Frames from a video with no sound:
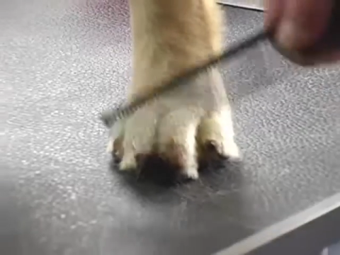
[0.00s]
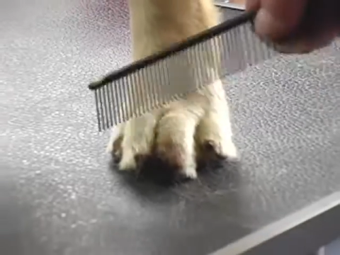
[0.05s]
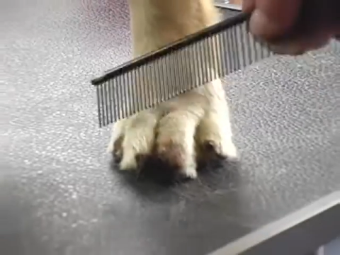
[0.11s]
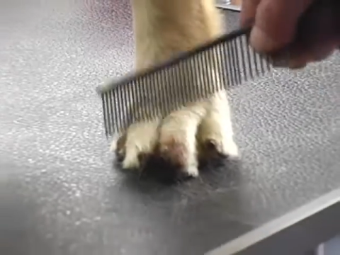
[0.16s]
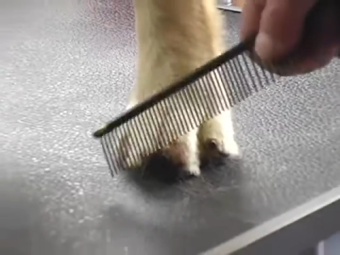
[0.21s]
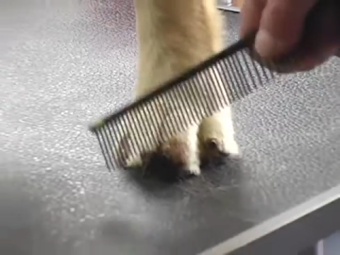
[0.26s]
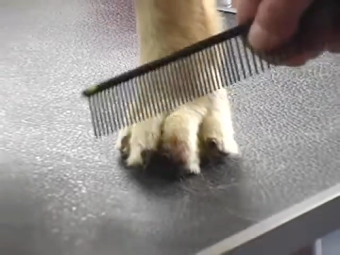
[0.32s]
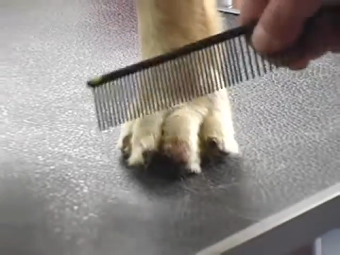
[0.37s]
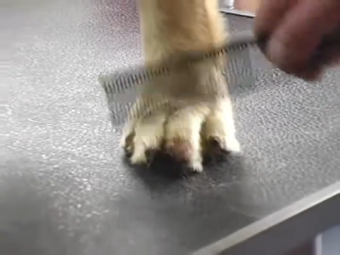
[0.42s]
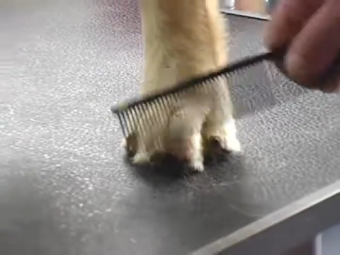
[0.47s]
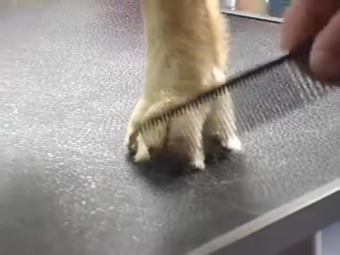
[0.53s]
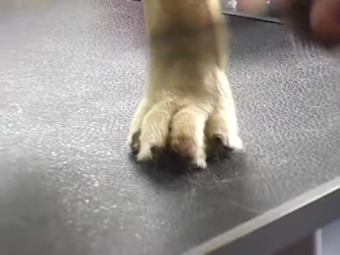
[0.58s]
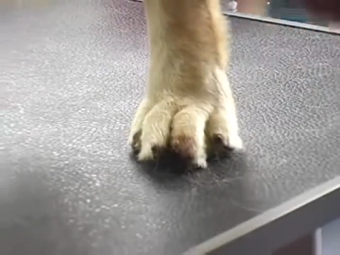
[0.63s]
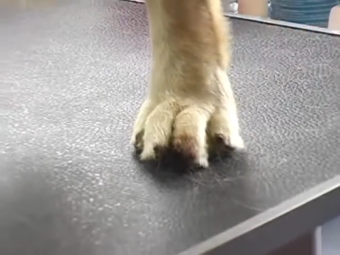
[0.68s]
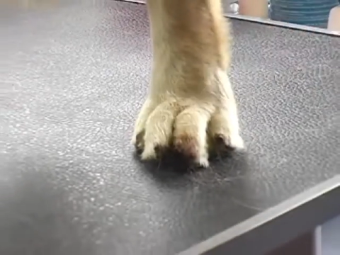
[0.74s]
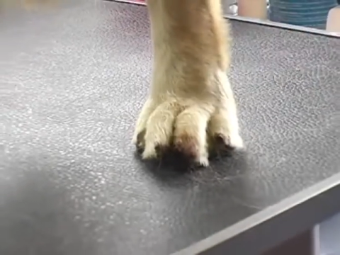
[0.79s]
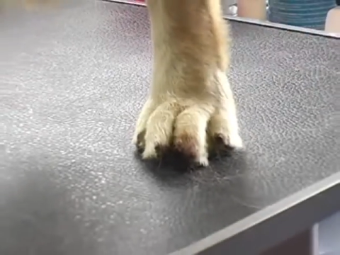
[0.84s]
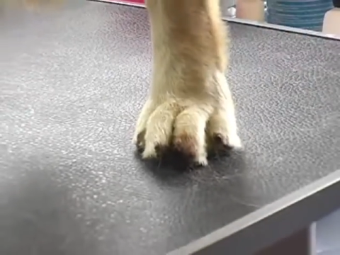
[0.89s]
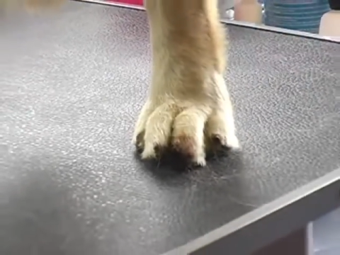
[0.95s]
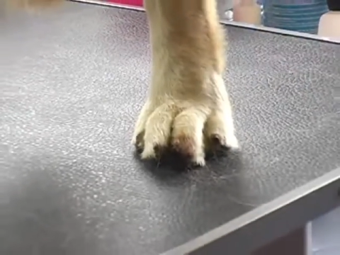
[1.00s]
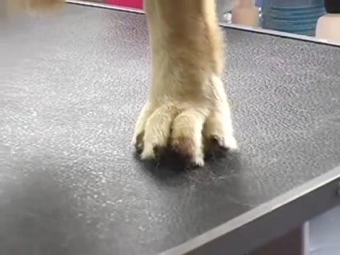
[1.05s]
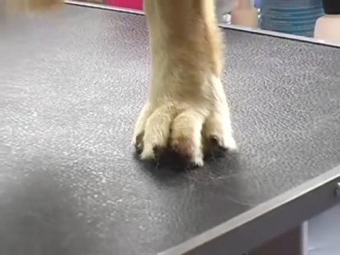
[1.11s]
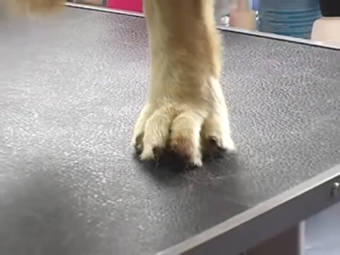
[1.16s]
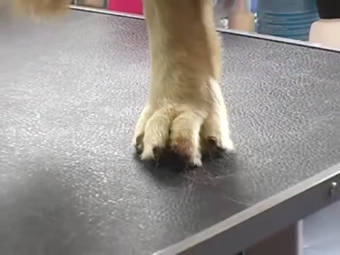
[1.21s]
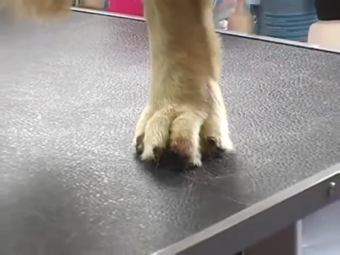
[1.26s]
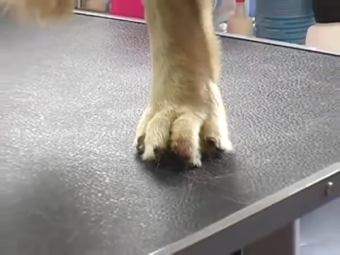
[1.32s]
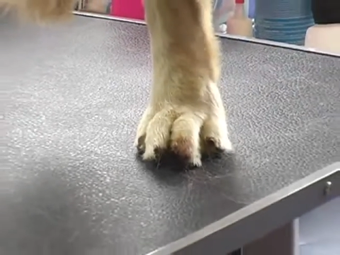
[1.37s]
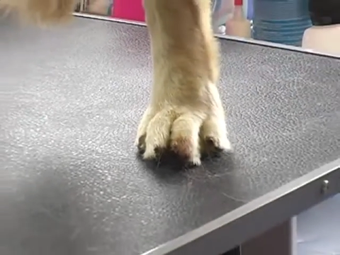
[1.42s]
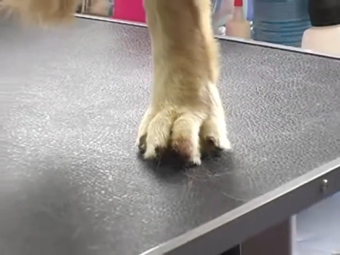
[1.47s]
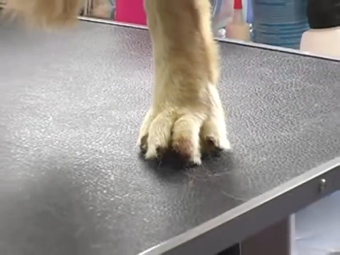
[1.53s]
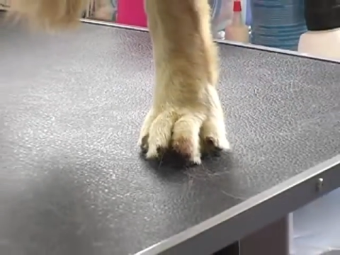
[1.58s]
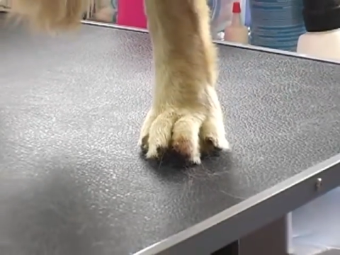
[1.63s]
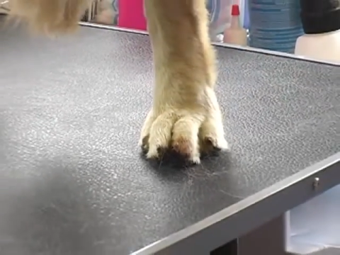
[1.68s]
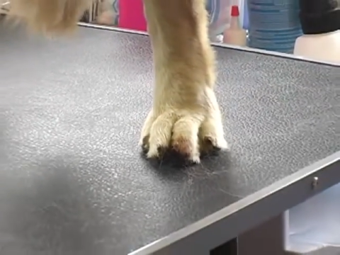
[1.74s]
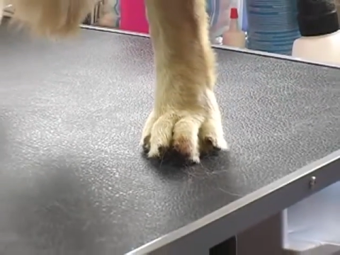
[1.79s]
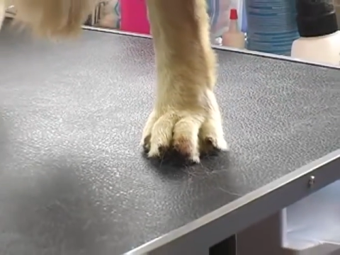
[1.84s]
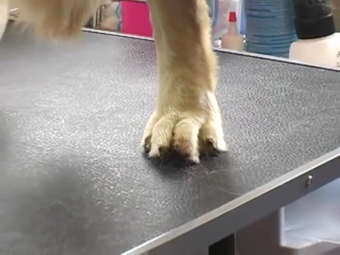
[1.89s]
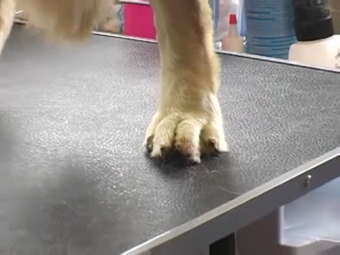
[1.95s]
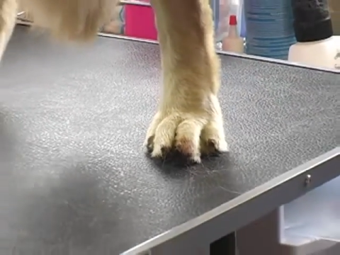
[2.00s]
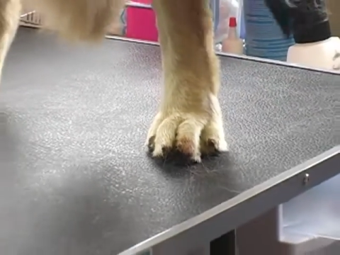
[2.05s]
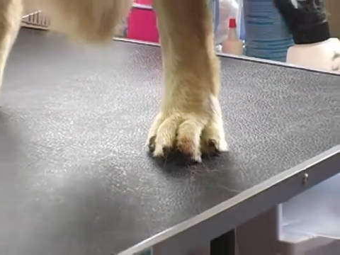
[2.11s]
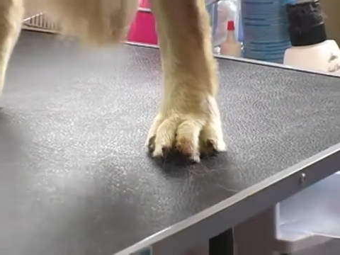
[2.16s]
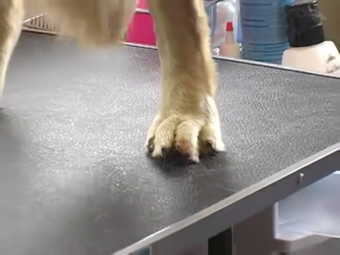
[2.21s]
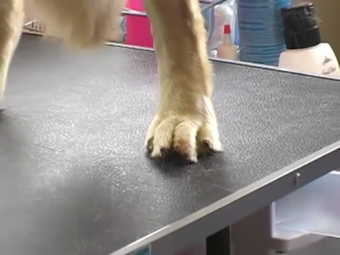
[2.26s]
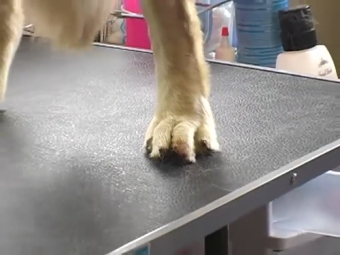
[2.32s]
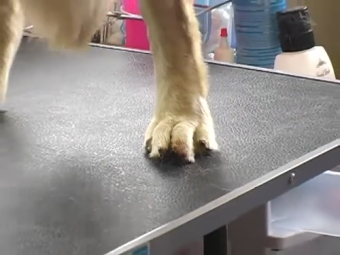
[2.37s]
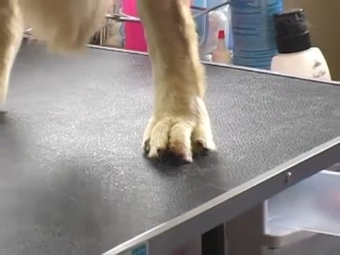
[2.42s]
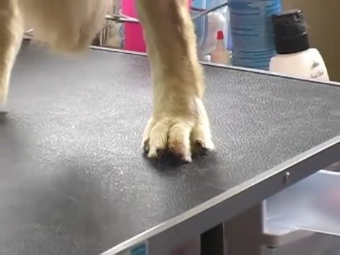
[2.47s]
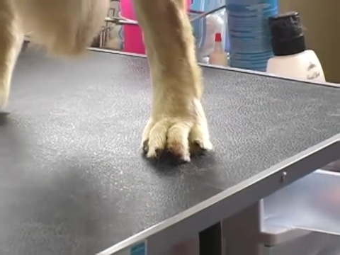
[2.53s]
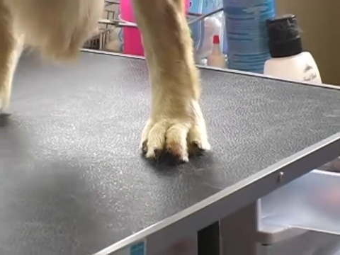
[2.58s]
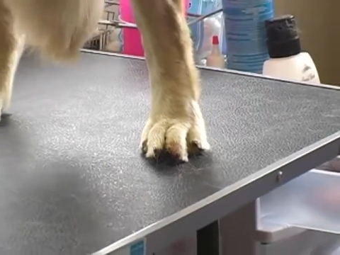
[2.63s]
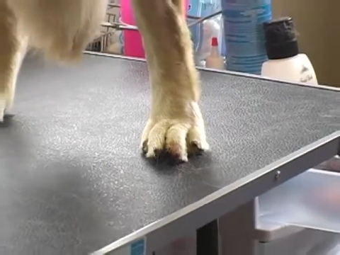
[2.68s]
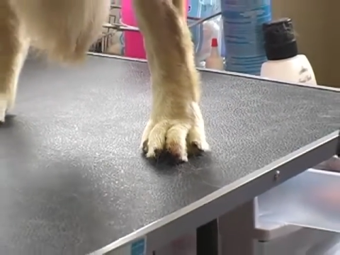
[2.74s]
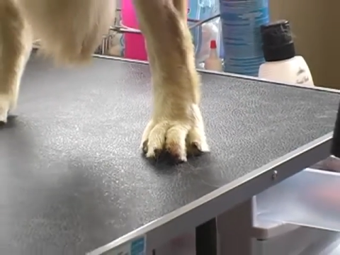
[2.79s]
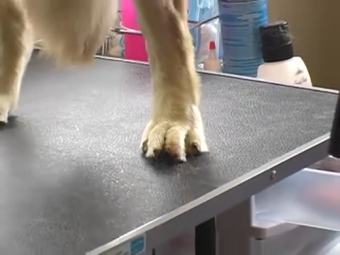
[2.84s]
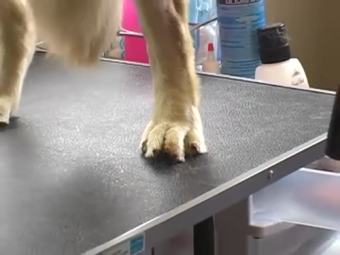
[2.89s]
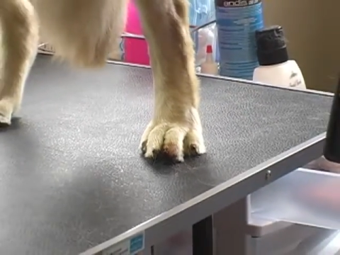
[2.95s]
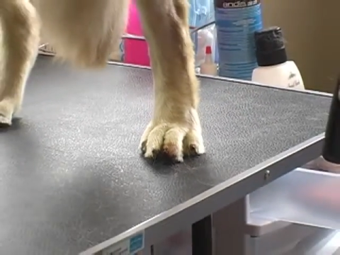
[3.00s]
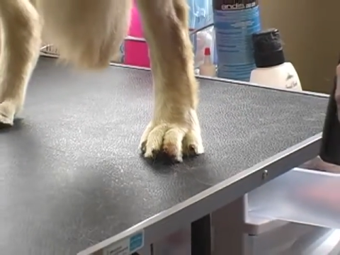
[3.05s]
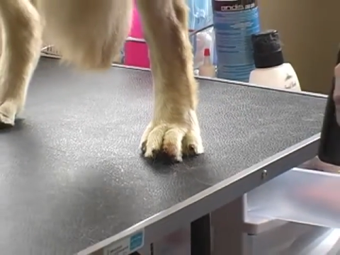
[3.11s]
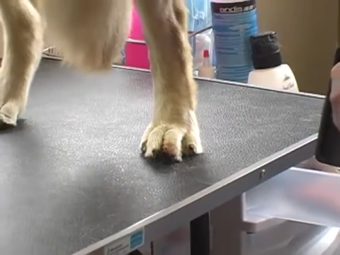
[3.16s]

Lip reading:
No face is visible, so there are no lips to read.